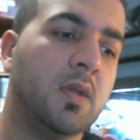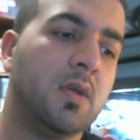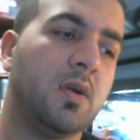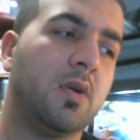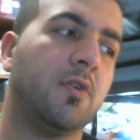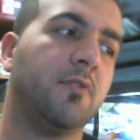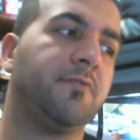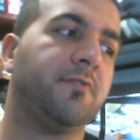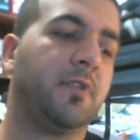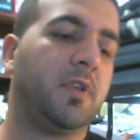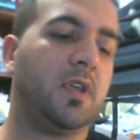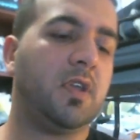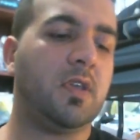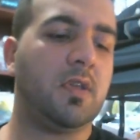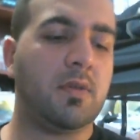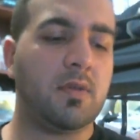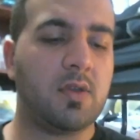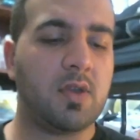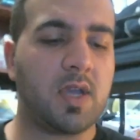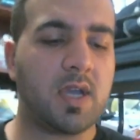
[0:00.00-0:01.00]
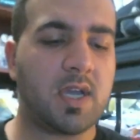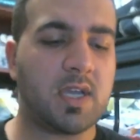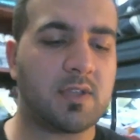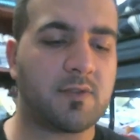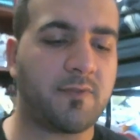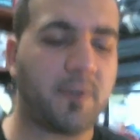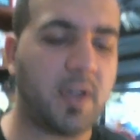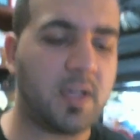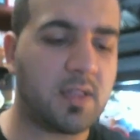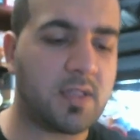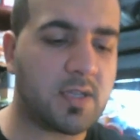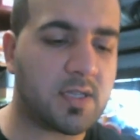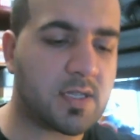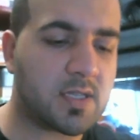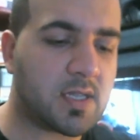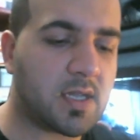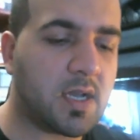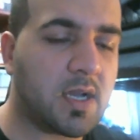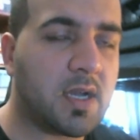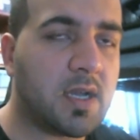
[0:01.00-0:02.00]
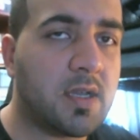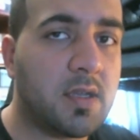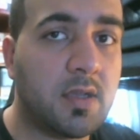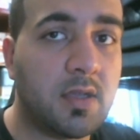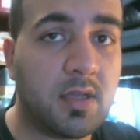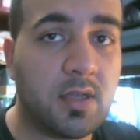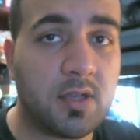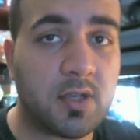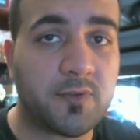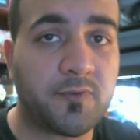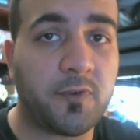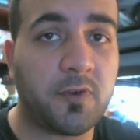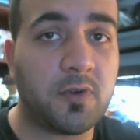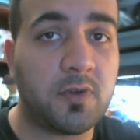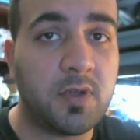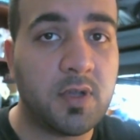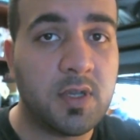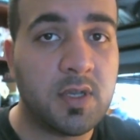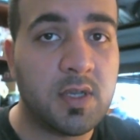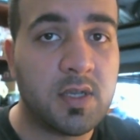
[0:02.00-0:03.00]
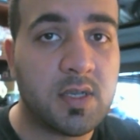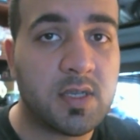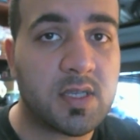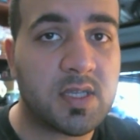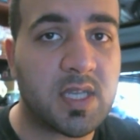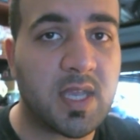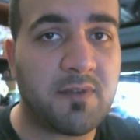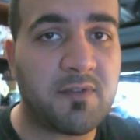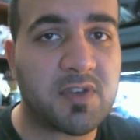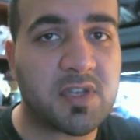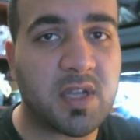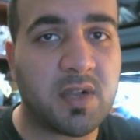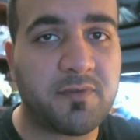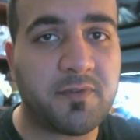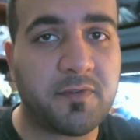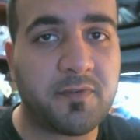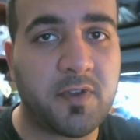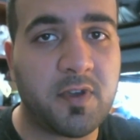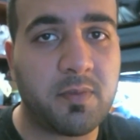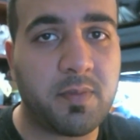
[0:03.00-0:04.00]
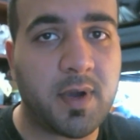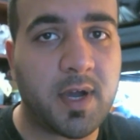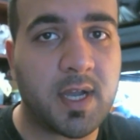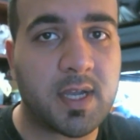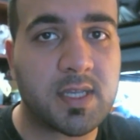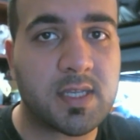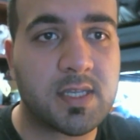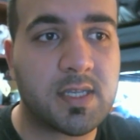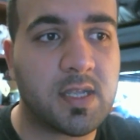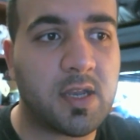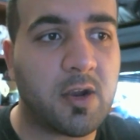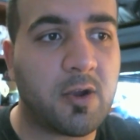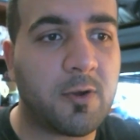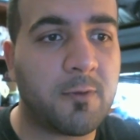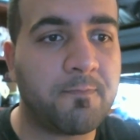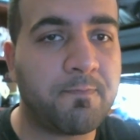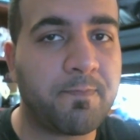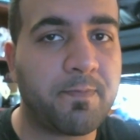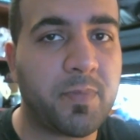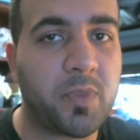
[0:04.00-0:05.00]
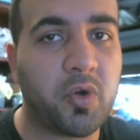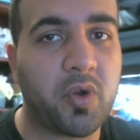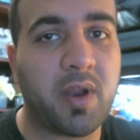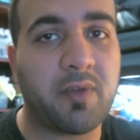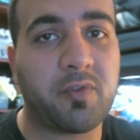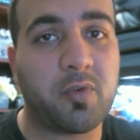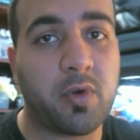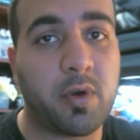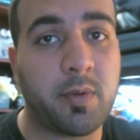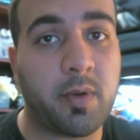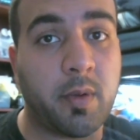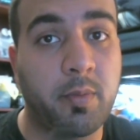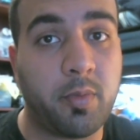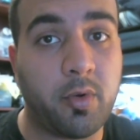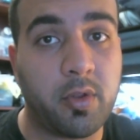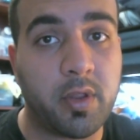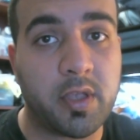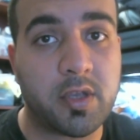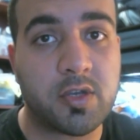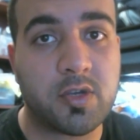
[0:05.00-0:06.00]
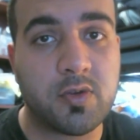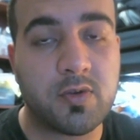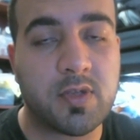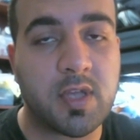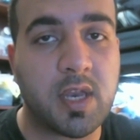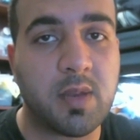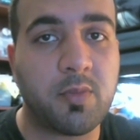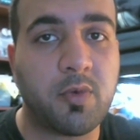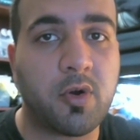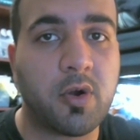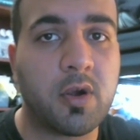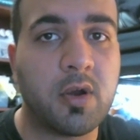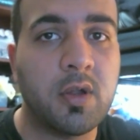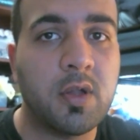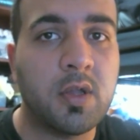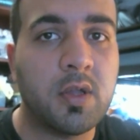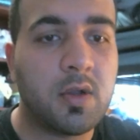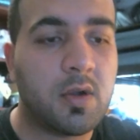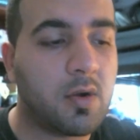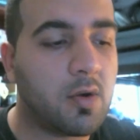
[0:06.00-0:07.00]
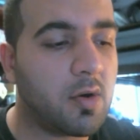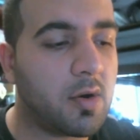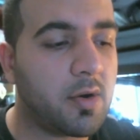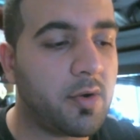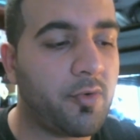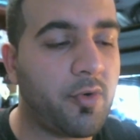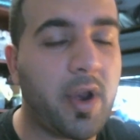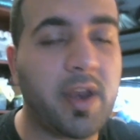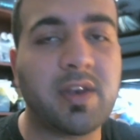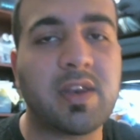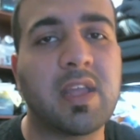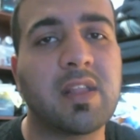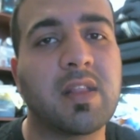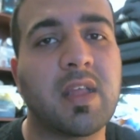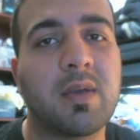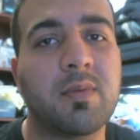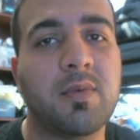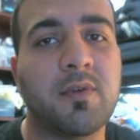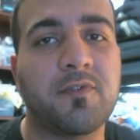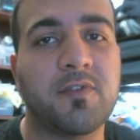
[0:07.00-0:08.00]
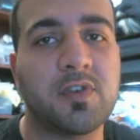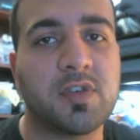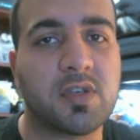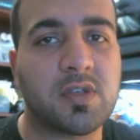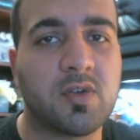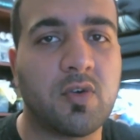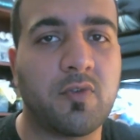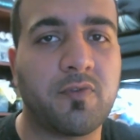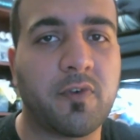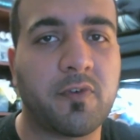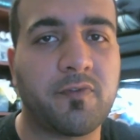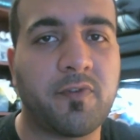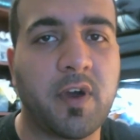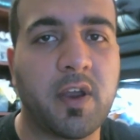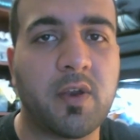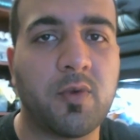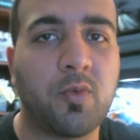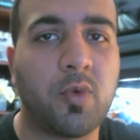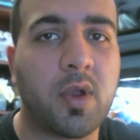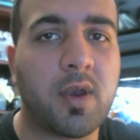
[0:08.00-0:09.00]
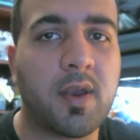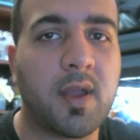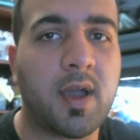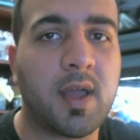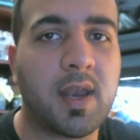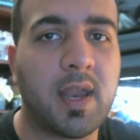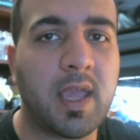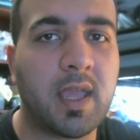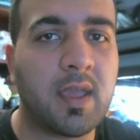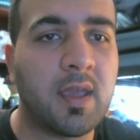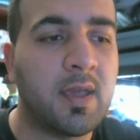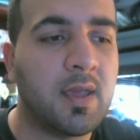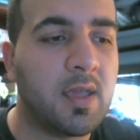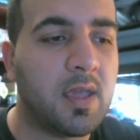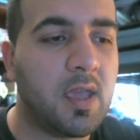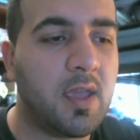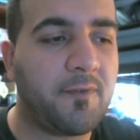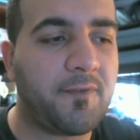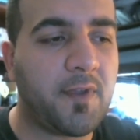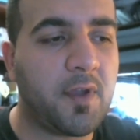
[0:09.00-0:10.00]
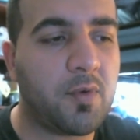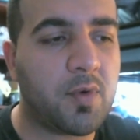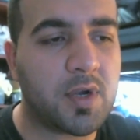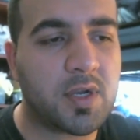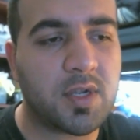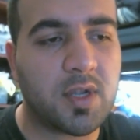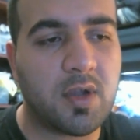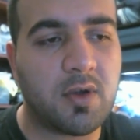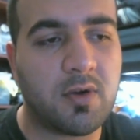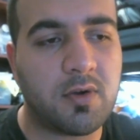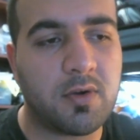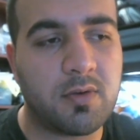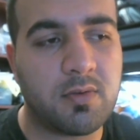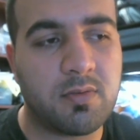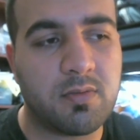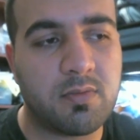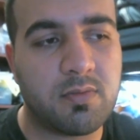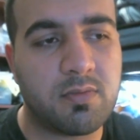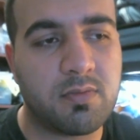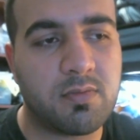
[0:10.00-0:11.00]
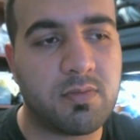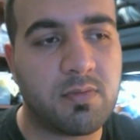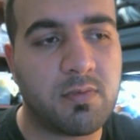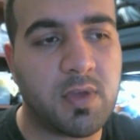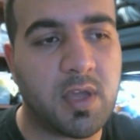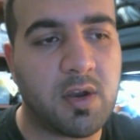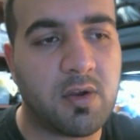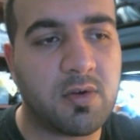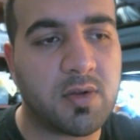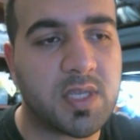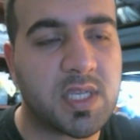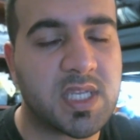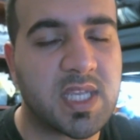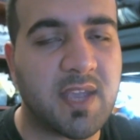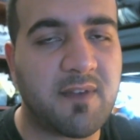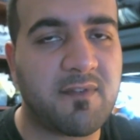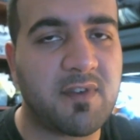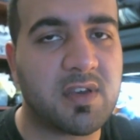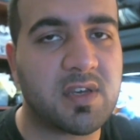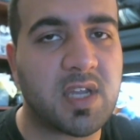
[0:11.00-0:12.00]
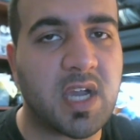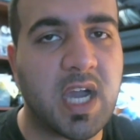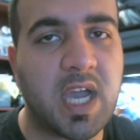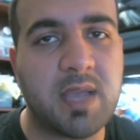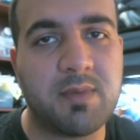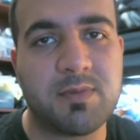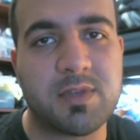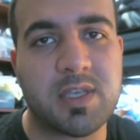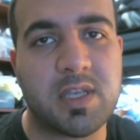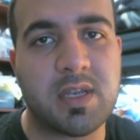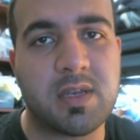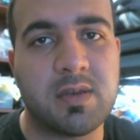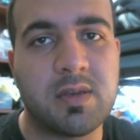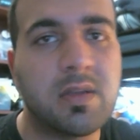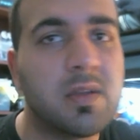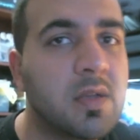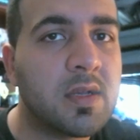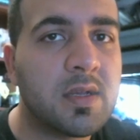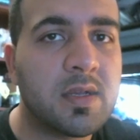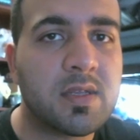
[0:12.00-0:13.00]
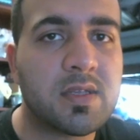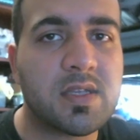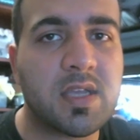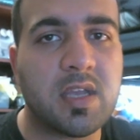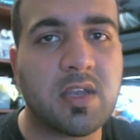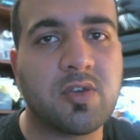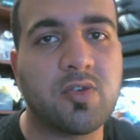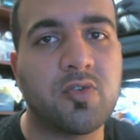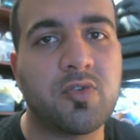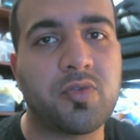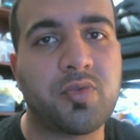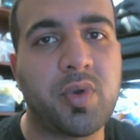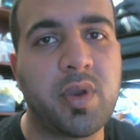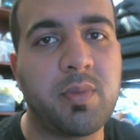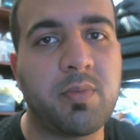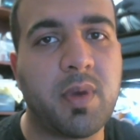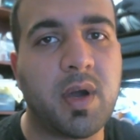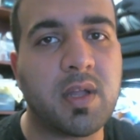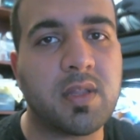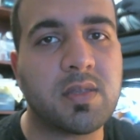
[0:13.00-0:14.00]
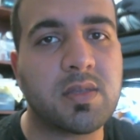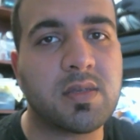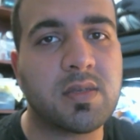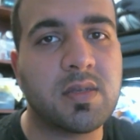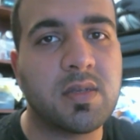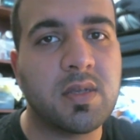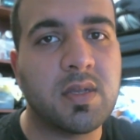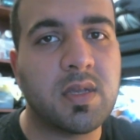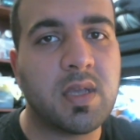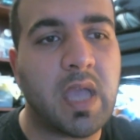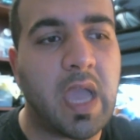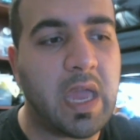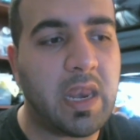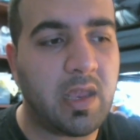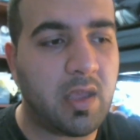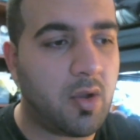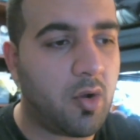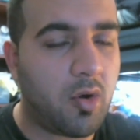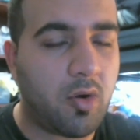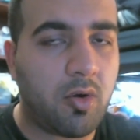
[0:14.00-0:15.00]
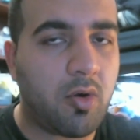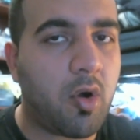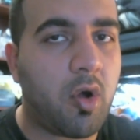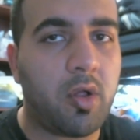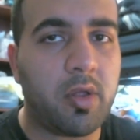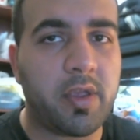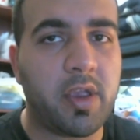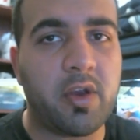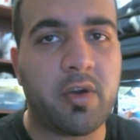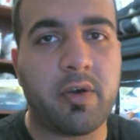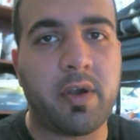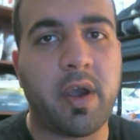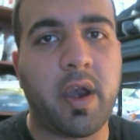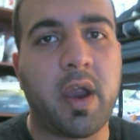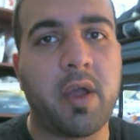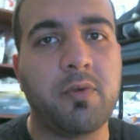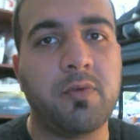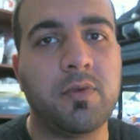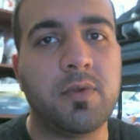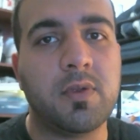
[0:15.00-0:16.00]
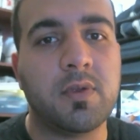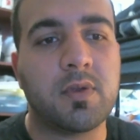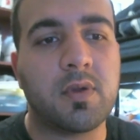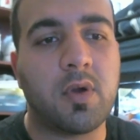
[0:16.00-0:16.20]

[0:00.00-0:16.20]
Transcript: Hopefully you guys find this useful. Save yourself a few bucks. Don't have to worry about bowling shoes anymore, or renting them if you just go for fun and whatnot. Like if you were to go 7 times in, say, 2 to 3 months, and you go all year round,